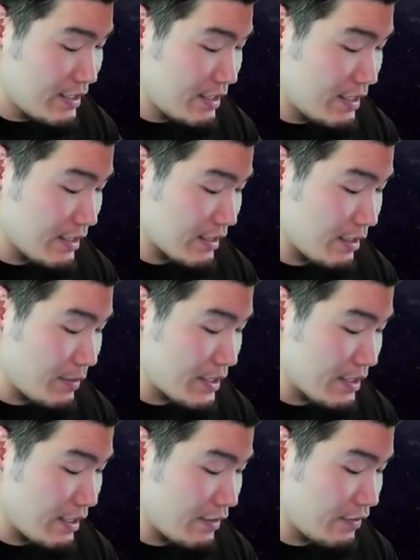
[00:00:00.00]
It's going to be
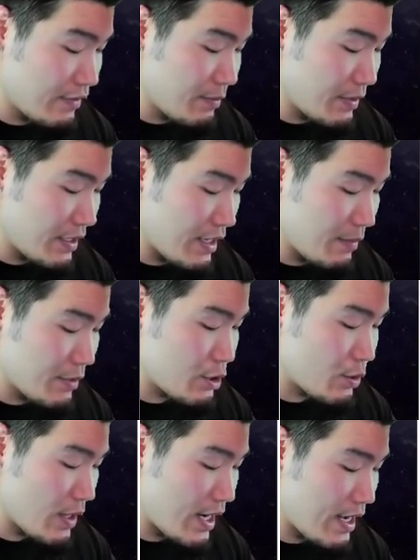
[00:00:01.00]
tough. But I'm going to
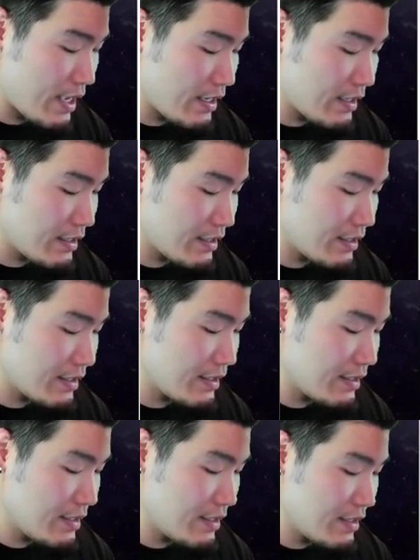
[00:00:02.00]
try.
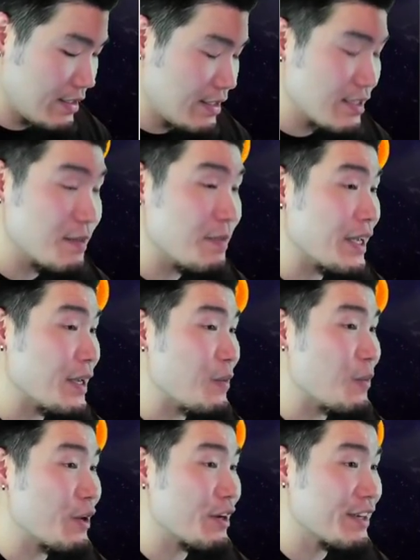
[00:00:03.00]
Make it
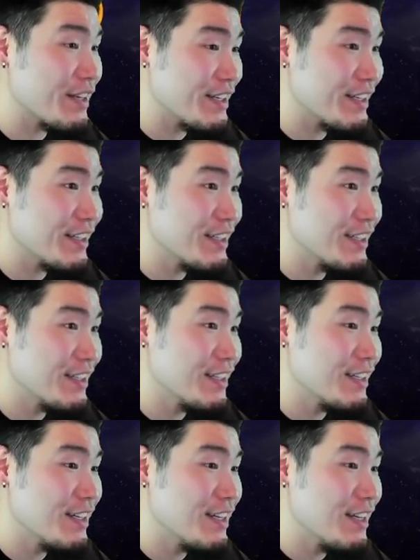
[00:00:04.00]
work.
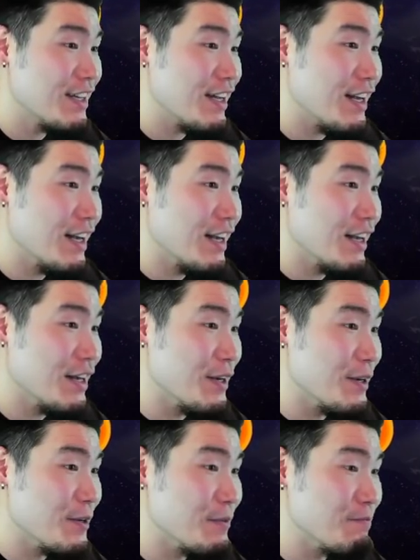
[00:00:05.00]

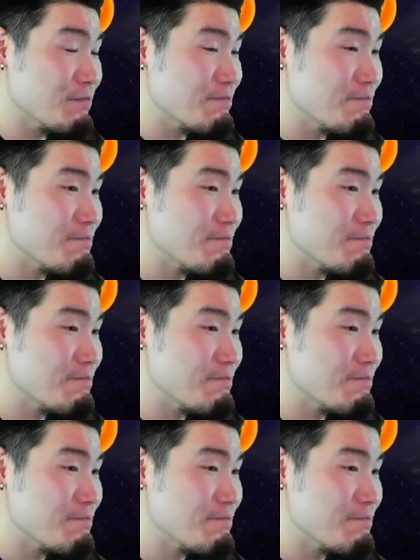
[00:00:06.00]
Um...